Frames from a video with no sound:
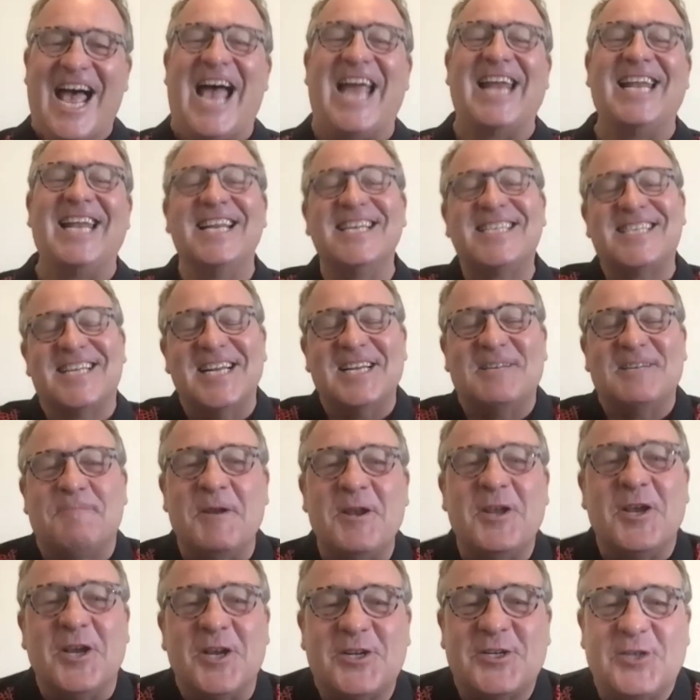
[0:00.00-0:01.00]
Hey, listen, it's
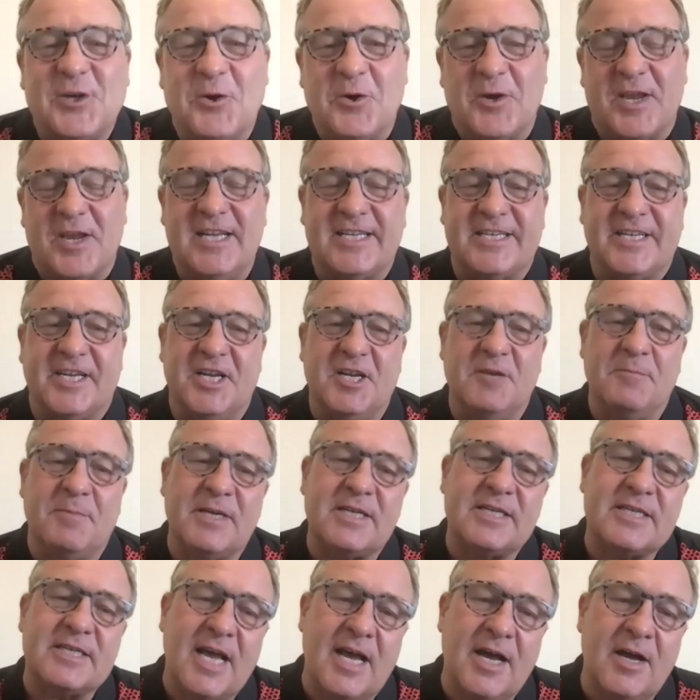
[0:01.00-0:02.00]
been good talking to you,
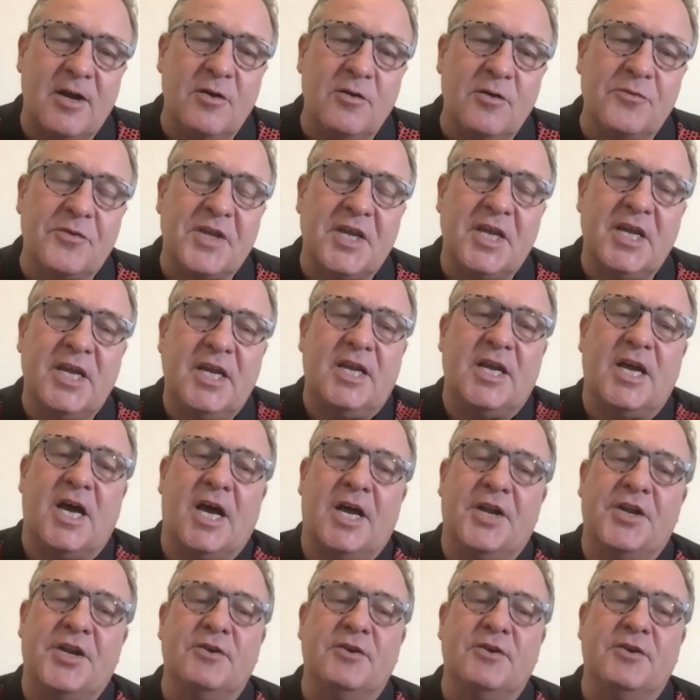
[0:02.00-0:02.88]
but tell the